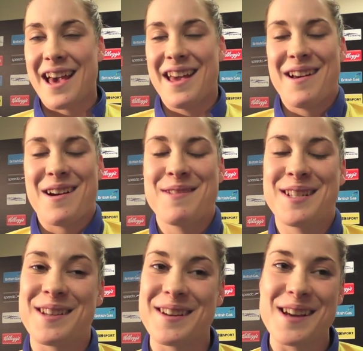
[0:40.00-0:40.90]
Yeah, I was
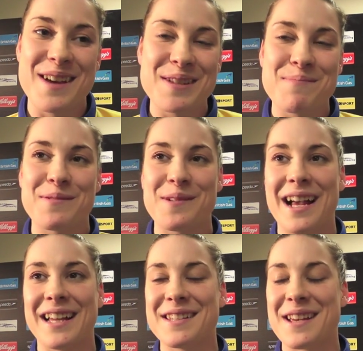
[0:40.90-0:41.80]
so nervous
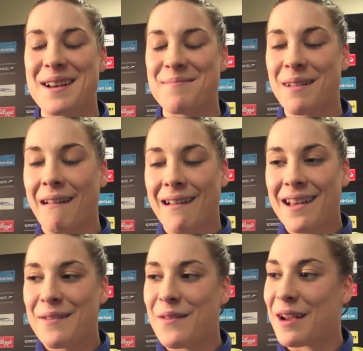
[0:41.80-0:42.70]
beforehand.
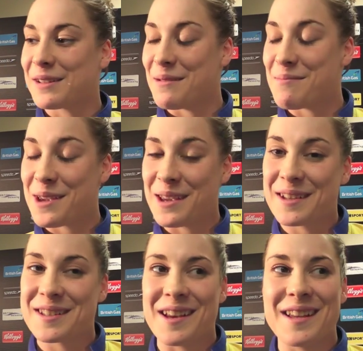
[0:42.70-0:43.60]
I felt like I was going to
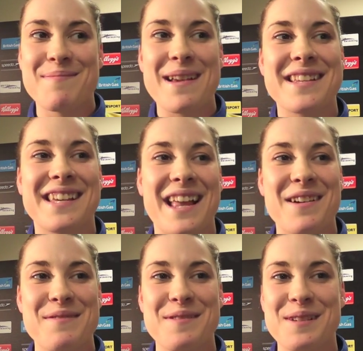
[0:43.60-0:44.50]
puke, so to be able to get
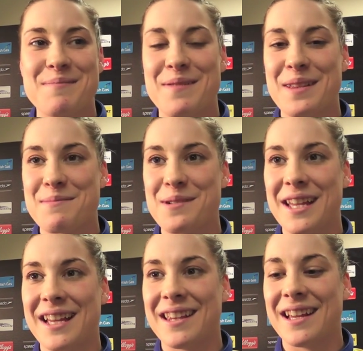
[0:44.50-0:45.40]
it over and done with in the
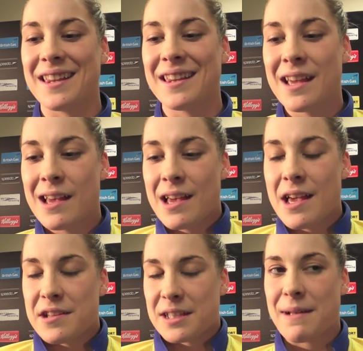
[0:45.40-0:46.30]
morning
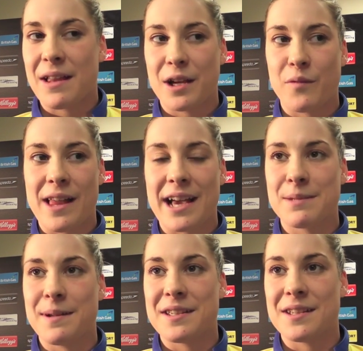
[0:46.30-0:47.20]
just meant I could
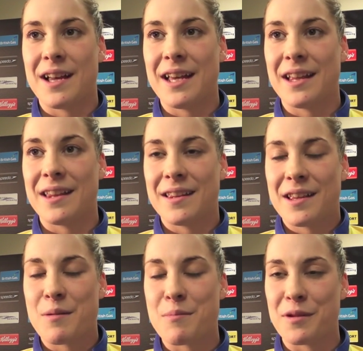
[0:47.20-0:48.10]
relax a bit tonight and
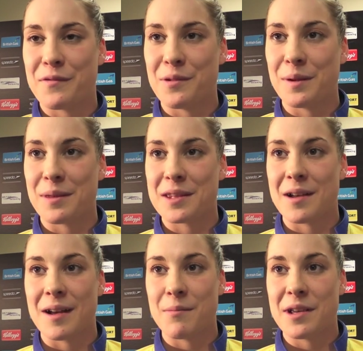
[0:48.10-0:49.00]
move forward with the
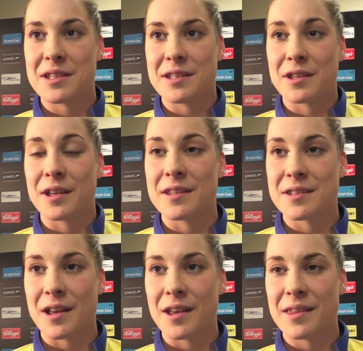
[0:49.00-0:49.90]
time, which is good.
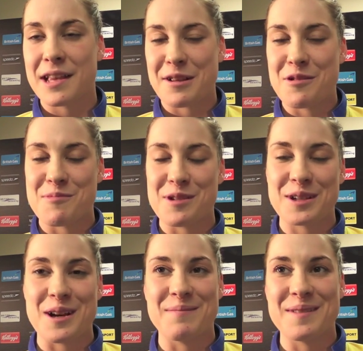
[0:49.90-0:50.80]
So there's a lot more to
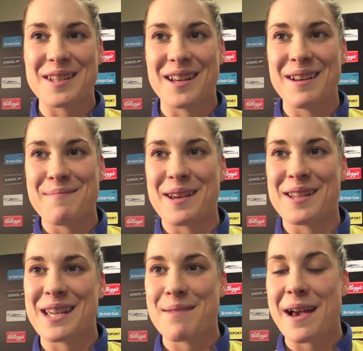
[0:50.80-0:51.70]
come, so it'd be
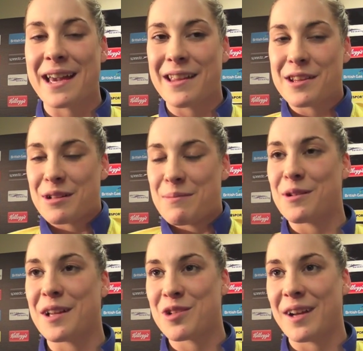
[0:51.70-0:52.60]
good to get back in a solid
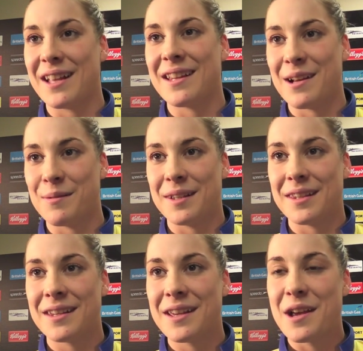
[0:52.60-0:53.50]
block of training now
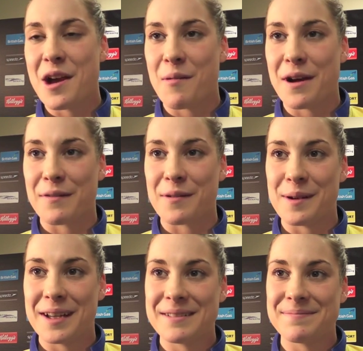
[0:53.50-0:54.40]
and work through it.